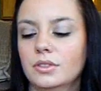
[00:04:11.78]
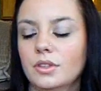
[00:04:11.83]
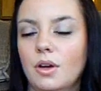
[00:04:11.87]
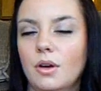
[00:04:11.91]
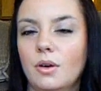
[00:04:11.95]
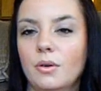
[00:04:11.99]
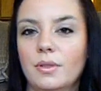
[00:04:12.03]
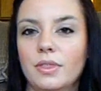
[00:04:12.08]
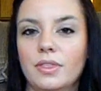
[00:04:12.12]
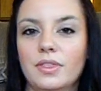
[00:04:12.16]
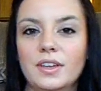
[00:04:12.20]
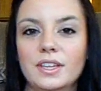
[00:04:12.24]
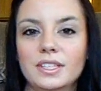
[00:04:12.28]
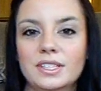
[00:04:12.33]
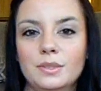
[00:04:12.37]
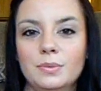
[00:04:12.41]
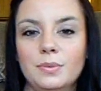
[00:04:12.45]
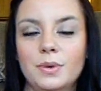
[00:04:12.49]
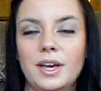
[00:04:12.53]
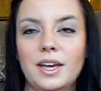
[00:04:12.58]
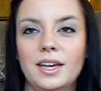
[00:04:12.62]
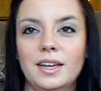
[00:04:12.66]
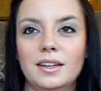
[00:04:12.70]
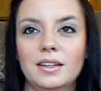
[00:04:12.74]
So,
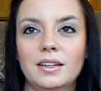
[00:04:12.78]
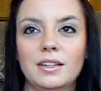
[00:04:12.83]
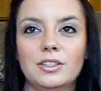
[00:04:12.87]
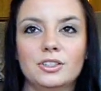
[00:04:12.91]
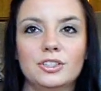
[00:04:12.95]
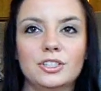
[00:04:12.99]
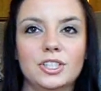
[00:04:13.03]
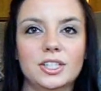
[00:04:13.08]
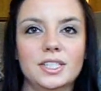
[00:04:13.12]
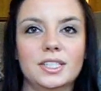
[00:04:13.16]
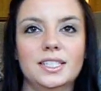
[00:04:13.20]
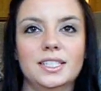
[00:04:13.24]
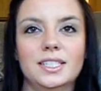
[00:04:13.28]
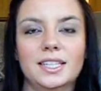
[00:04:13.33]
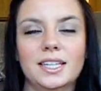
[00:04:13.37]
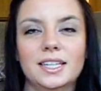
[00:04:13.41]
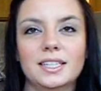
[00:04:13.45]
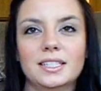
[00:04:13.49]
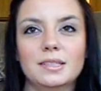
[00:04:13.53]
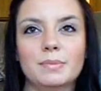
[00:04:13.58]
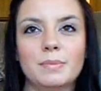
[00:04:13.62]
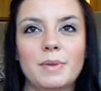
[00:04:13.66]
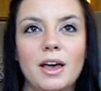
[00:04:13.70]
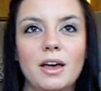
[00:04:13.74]
this one just
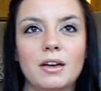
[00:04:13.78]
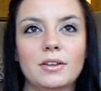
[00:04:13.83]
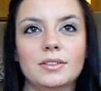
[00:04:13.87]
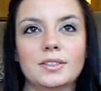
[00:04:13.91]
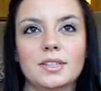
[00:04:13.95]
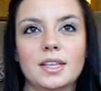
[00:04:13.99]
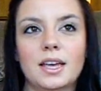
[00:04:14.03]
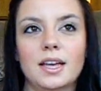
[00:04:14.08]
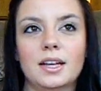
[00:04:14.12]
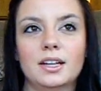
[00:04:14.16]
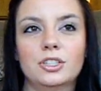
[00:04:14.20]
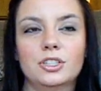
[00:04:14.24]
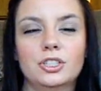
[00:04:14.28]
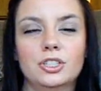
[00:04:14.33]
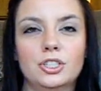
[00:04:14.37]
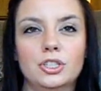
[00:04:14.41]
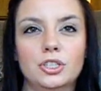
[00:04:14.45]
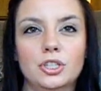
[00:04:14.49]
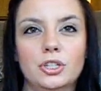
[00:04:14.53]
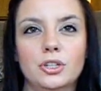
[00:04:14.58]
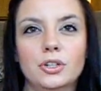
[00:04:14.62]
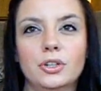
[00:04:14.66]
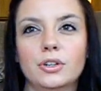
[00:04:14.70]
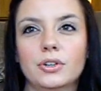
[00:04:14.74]
smells like
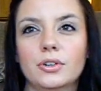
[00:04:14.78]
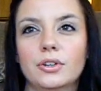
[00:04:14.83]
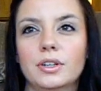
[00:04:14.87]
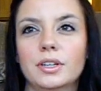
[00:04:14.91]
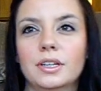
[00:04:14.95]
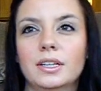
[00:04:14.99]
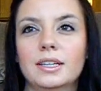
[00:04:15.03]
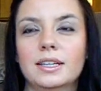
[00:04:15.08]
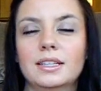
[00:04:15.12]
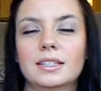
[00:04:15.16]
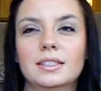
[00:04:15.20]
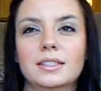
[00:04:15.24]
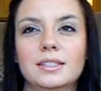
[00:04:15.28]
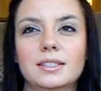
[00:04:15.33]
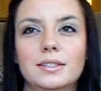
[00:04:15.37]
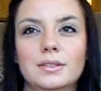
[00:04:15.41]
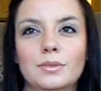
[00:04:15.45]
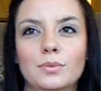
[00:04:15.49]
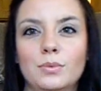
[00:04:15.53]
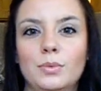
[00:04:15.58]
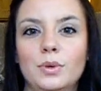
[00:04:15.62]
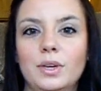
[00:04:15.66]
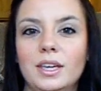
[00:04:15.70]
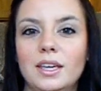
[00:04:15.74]
sugary,
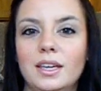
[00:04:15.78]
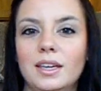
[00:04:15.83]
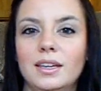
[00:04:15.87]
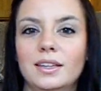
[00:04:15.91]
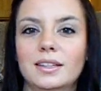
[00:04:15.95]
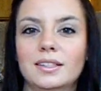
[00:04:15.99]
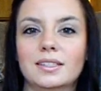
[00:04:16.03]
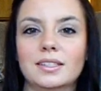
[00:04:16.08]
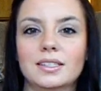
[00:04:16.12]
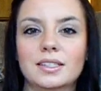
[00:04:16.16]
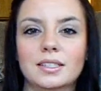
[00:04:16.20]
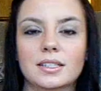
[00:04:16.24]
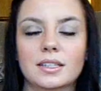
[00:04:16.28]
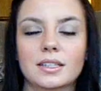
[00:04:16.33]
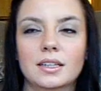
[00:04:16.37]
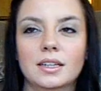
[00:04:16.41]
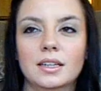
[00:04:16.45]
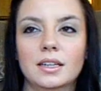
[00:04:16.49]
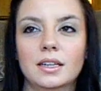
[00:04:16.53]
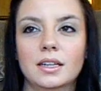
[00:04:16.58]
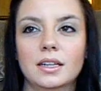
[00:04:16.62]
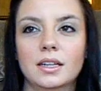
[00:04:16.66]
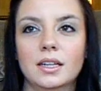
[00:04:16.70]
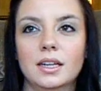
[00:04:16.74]
sweet
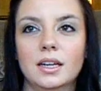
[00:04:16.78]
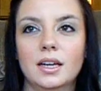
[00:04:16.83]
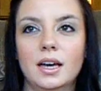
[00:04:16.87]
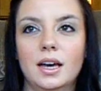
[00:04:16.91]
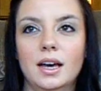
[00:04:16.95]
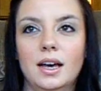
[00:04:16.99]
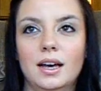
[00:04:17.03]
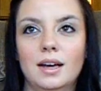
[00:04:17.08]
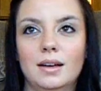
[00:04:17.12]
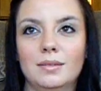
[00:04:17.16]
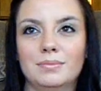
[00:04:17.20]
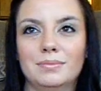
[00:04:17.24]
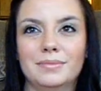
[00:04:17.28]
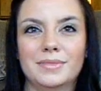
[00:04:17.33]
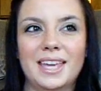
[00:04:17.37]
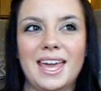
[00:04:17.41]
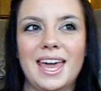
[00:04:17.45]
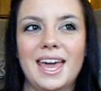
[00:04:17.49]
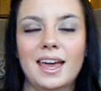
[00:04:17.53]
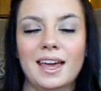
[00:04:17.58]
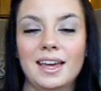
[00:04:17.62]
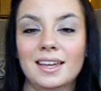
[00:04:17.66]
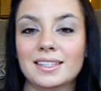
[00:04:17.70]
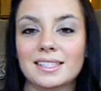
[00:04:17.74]
um,
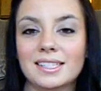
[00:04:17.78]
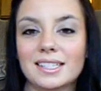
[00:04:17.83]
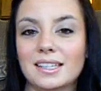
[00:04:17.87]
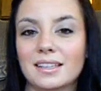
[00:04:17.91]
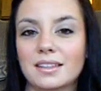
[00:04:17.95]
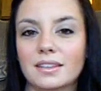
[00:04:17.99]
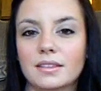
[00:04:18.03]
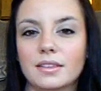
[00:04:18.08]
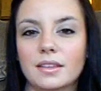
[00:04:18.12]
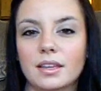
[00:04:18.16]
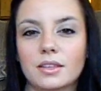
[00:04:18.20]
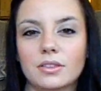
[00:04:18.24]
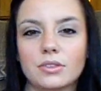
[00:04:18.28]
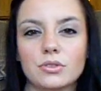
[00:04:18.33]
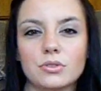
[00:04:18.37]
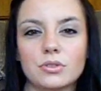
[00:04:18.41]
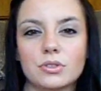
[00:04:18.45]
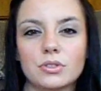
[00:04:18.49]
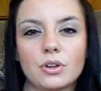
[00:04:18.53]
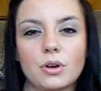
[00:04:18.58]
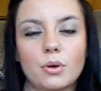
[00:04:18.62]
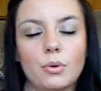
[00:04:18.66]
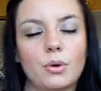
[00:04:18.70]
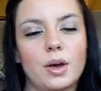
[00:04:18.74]
candy. Like,
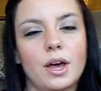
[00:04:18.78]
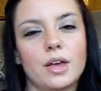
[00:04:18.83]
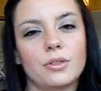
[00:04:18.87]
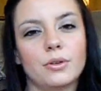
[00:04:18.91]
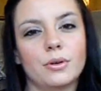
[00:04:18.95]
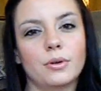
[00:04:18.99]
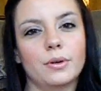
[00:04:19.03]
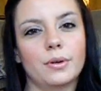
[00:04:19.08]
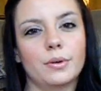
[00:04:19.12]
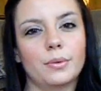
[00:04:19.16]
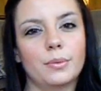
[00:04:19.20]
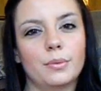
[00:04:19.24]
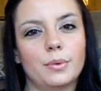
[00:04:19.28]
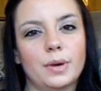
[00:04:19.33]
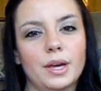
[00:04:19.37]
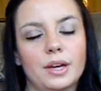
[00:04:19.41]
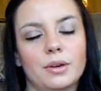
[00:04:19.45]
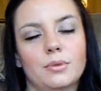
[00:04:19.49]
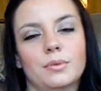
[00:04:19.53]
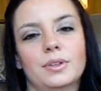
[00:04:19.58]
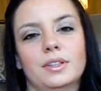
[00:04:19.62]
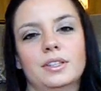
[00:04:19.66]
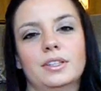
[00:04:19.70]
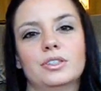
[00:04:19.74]
there's no other
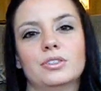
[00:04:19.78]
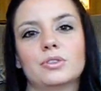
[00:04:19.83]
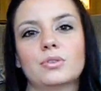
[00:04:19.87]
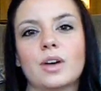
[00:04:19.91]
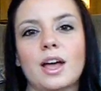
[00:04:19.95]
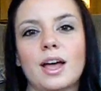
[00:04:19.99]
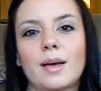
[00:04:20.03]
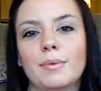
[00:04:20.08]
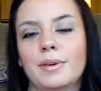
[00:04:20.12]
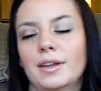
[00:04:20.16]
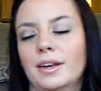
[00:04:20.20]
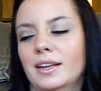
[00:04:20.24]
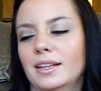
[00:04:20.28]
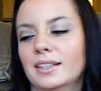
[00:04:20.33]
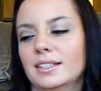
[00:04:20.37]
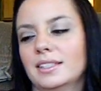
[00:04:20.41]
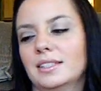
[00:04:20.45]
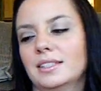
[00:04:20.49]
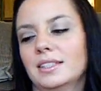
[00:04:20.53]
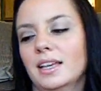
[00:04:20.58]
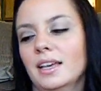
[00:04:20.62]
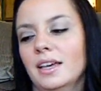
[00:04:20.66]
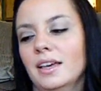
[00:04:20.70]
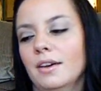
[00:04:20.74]
way to really describe it.
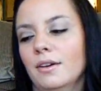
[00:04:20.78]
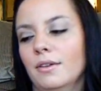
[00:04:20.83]
It's,